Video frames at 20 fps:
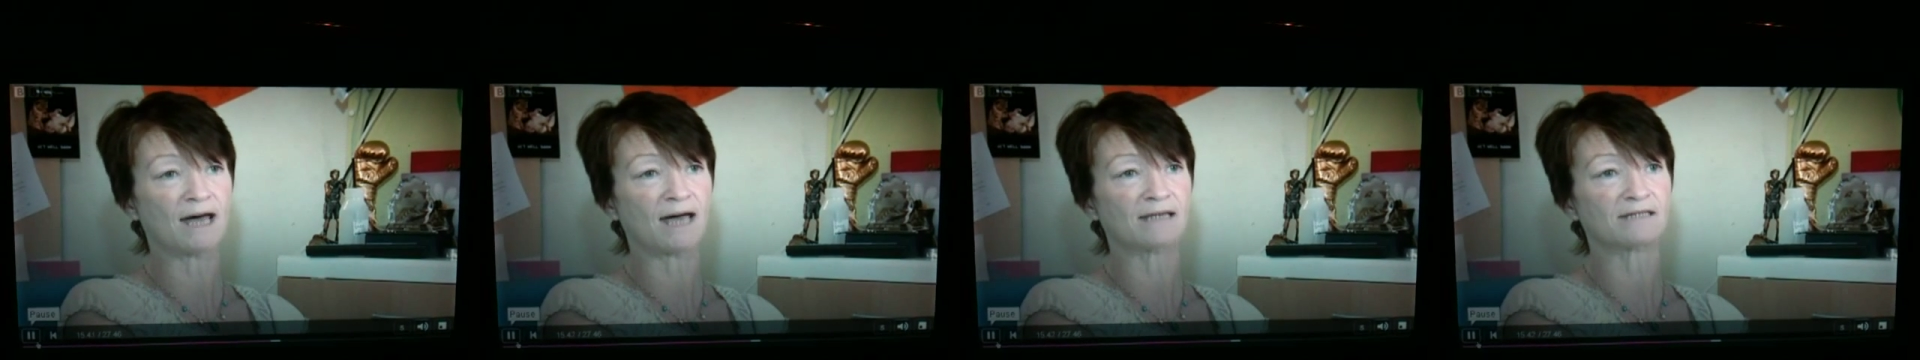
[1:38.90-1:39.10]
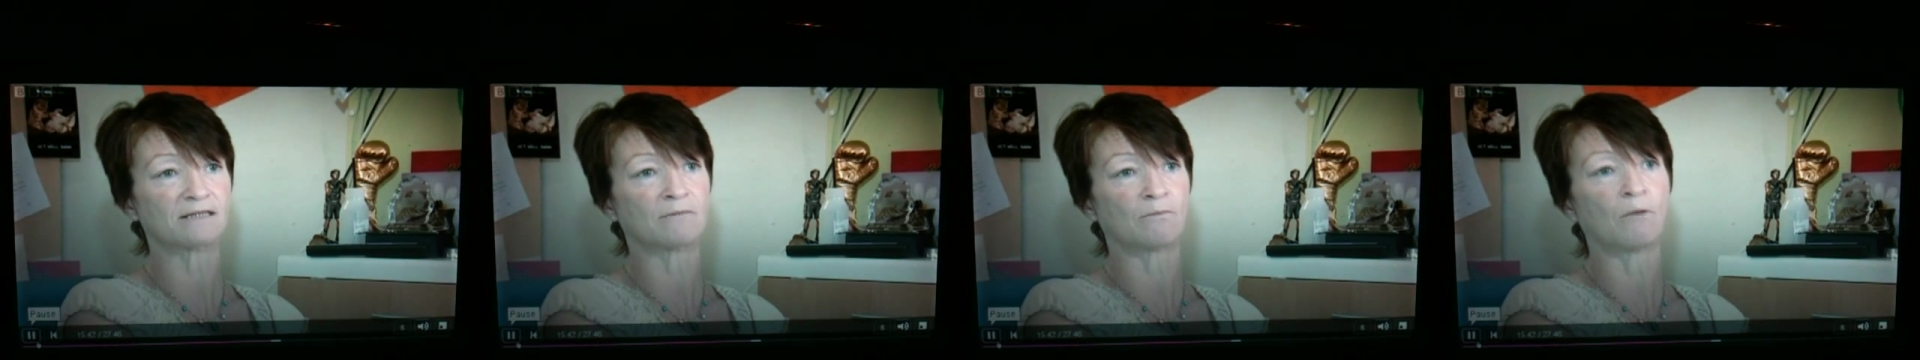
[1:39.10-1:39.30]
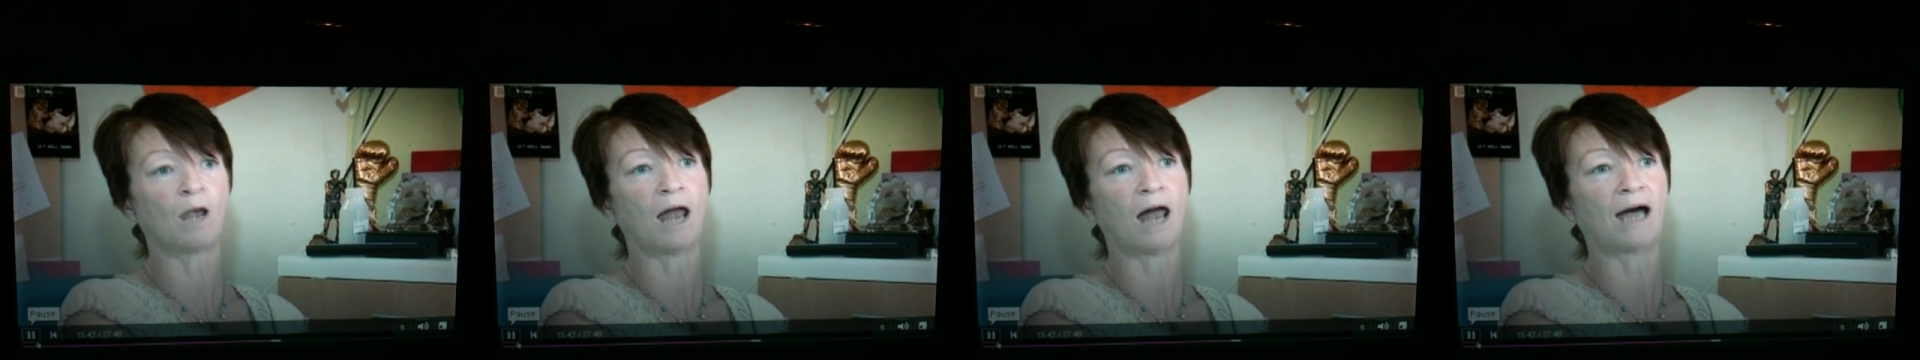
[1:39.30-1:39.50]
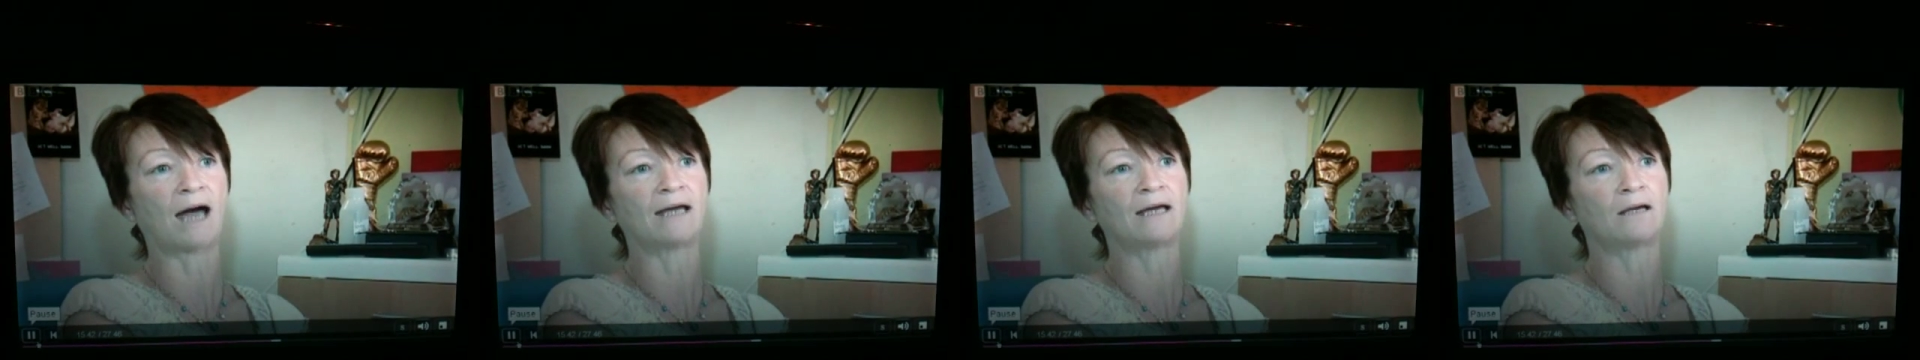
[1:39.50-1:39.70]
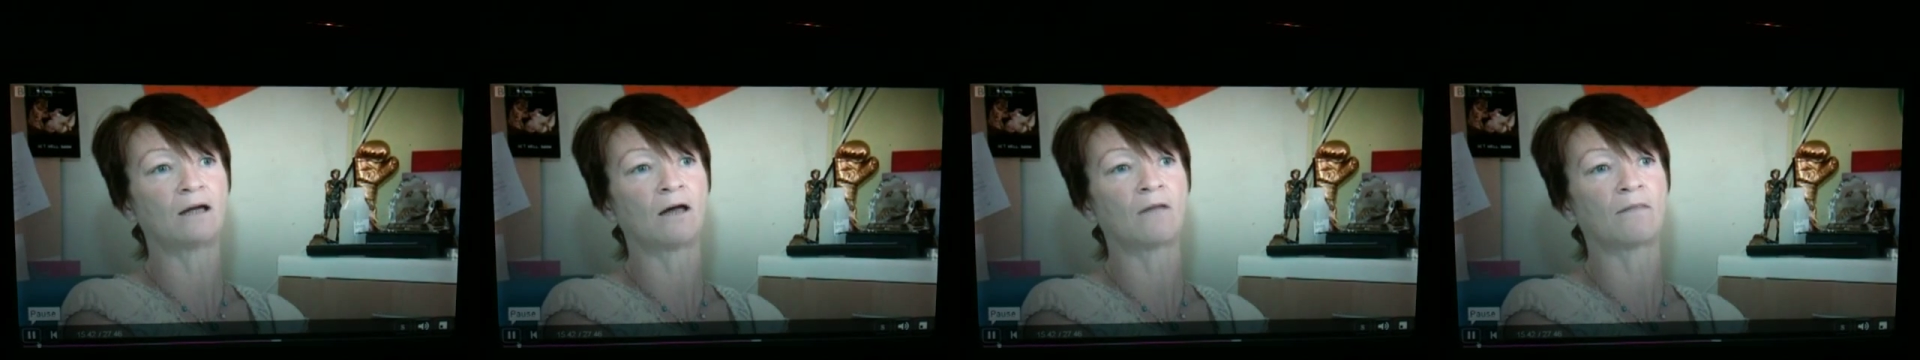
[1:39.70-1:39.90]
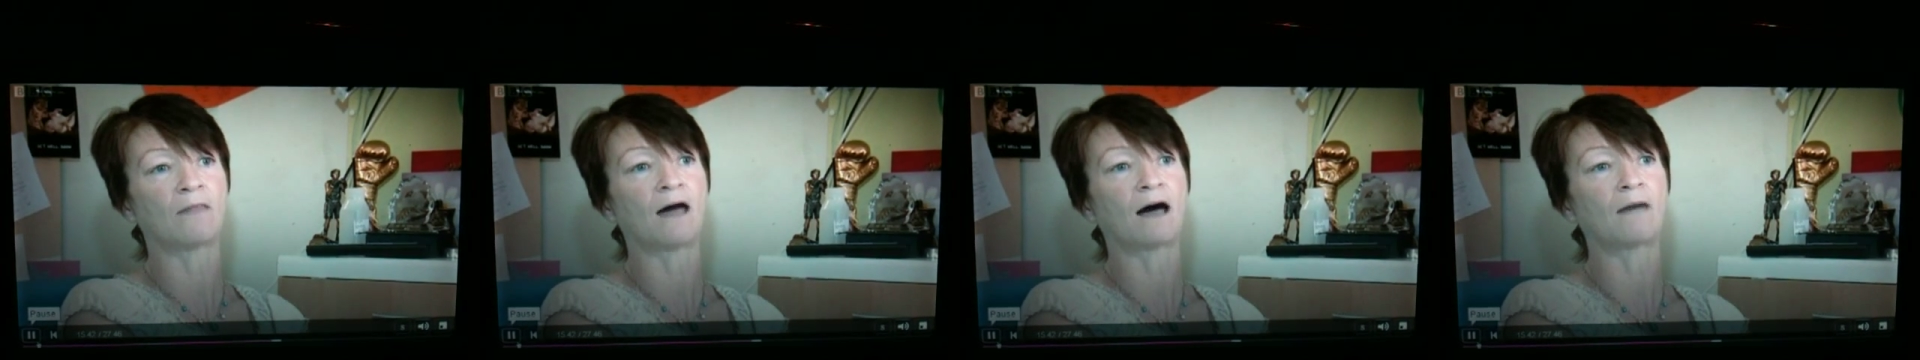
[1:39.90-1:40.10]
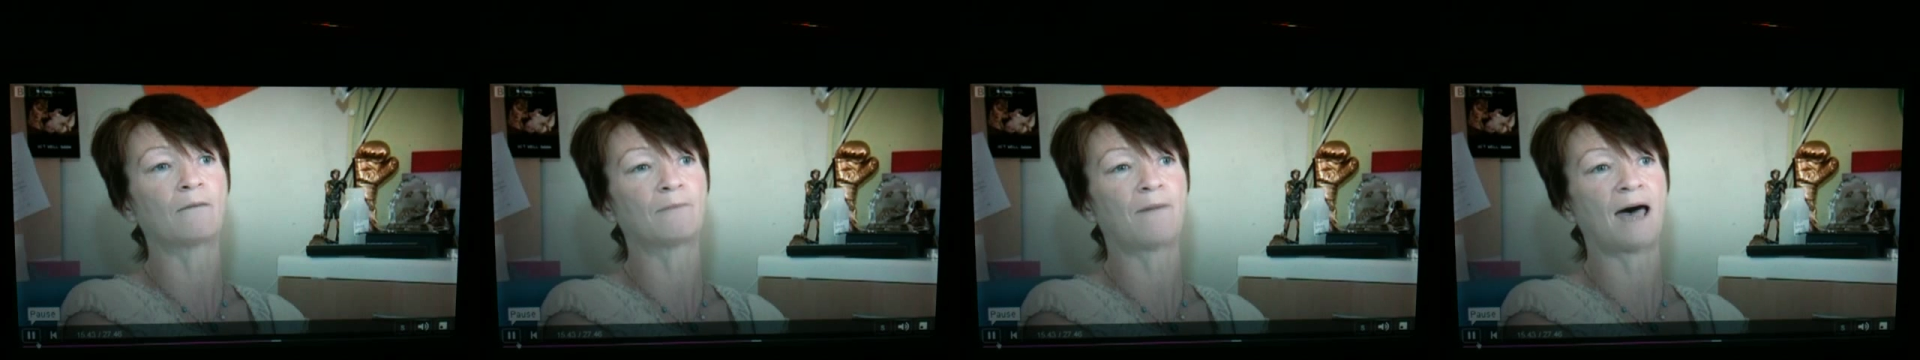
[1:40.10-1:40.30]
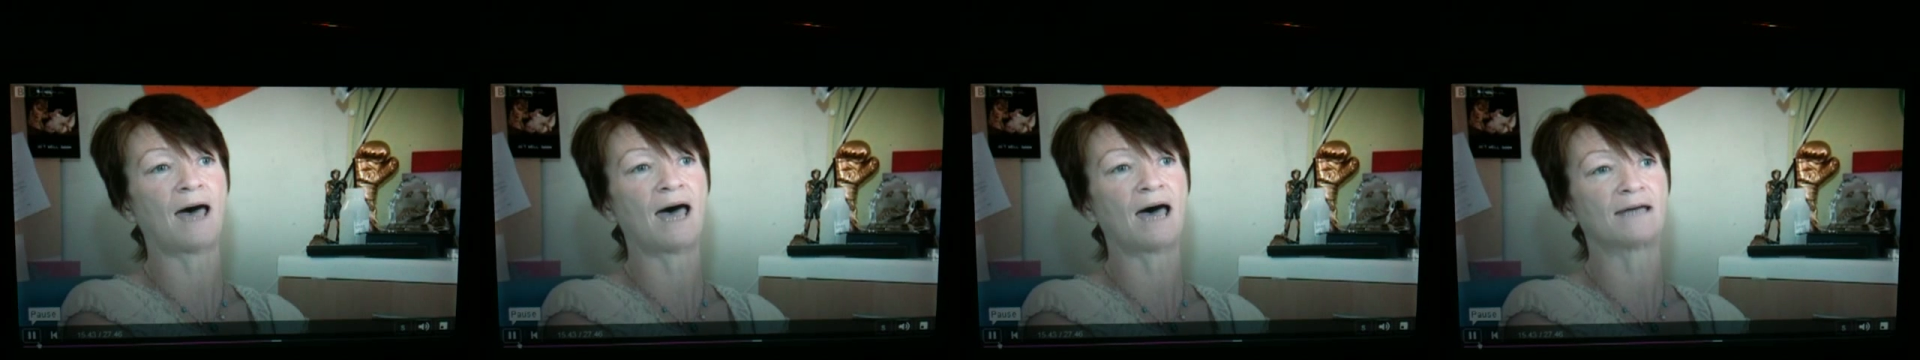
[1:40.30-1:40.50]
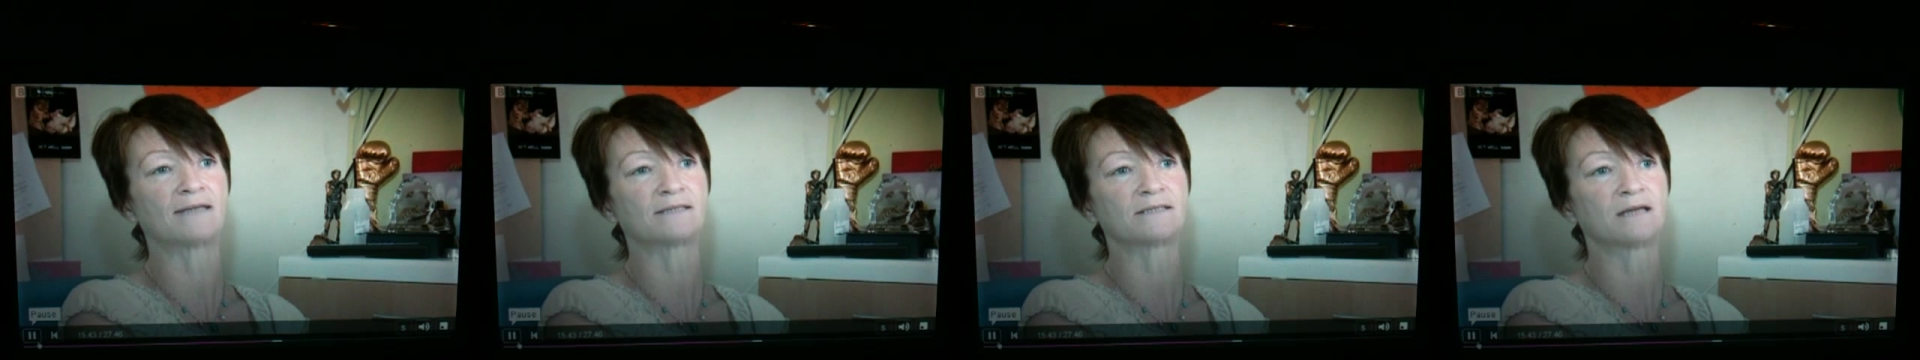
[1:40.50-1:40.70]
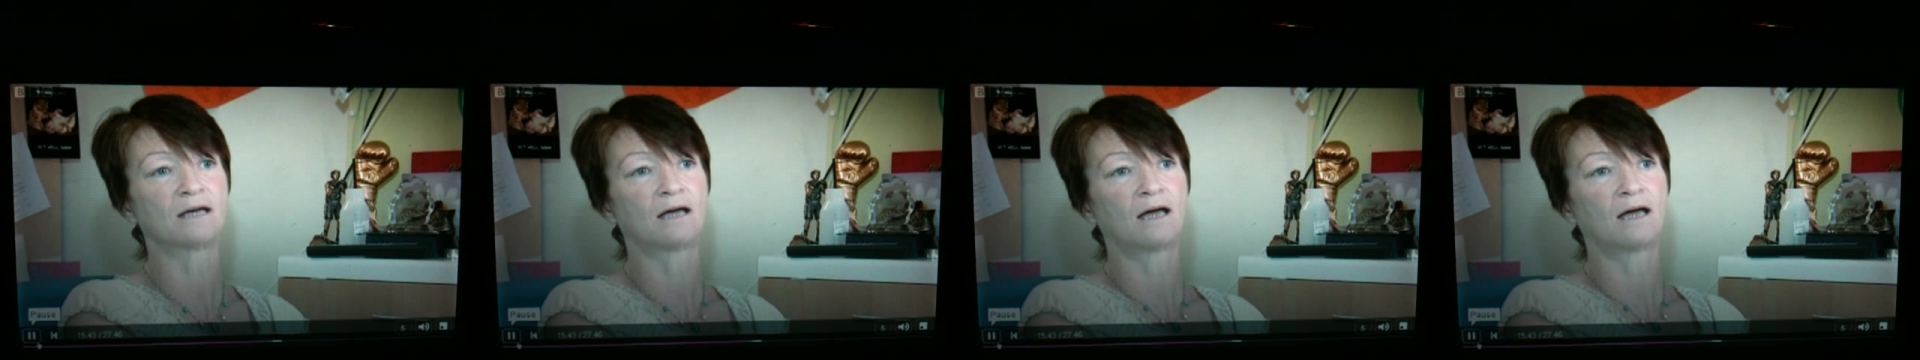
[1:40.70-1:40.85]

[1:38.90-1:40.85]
at him lying on that bed